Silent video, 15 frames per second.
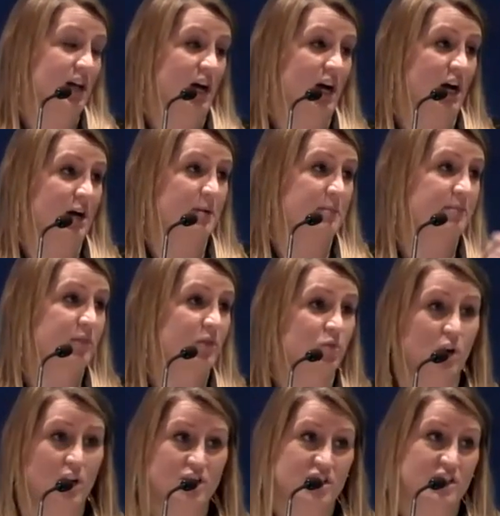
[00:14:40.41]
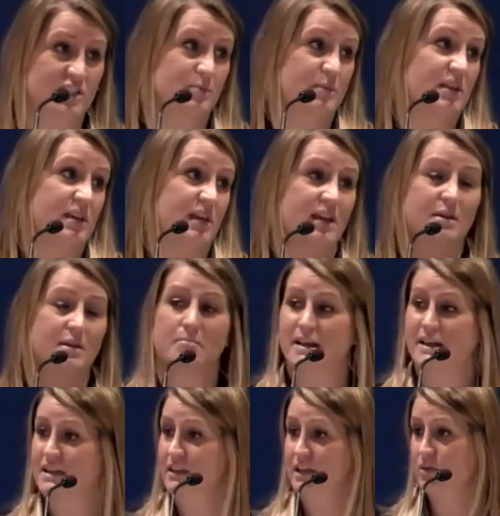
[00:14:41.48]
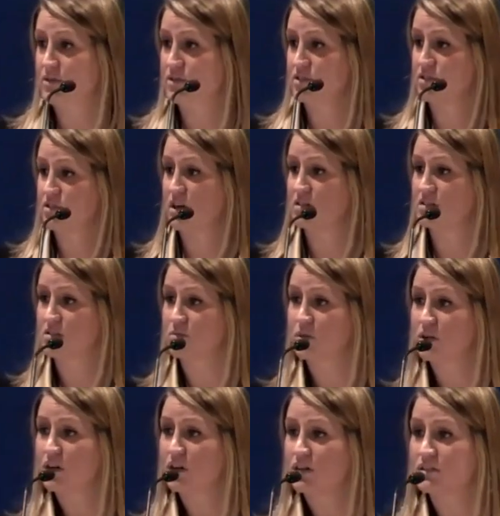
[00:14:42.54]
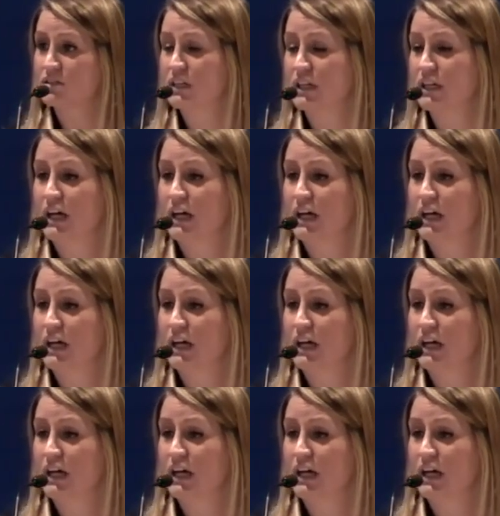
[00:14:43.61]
Russian-speaking, many languages across the world,